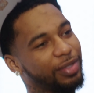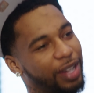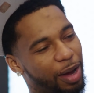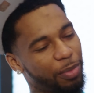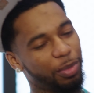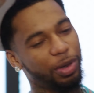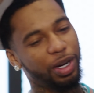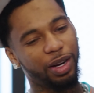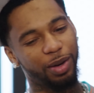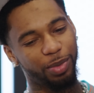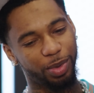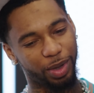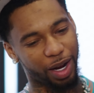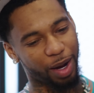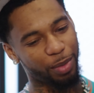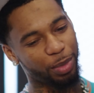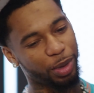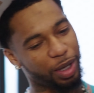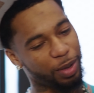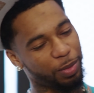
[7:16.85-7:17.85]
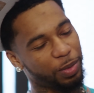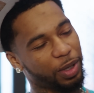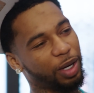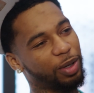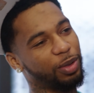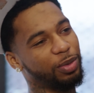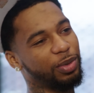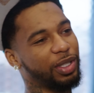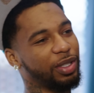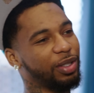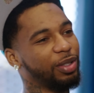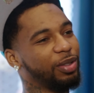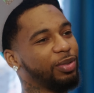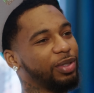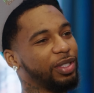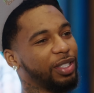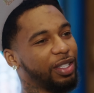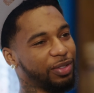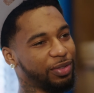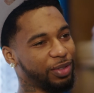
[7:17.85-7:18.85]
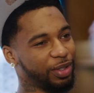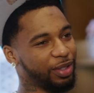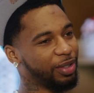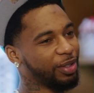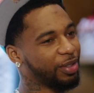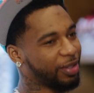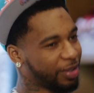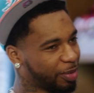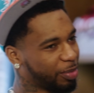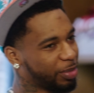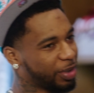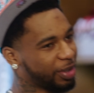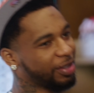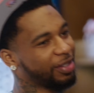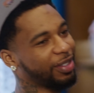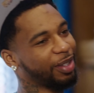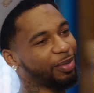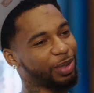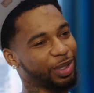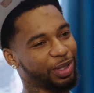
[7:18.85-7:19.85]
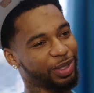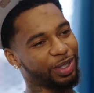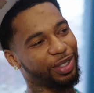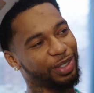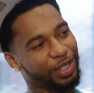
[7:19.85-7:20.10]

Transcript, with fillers: your own thing? I'm gonna upload them soon, just for you. Okay. I'm gonna show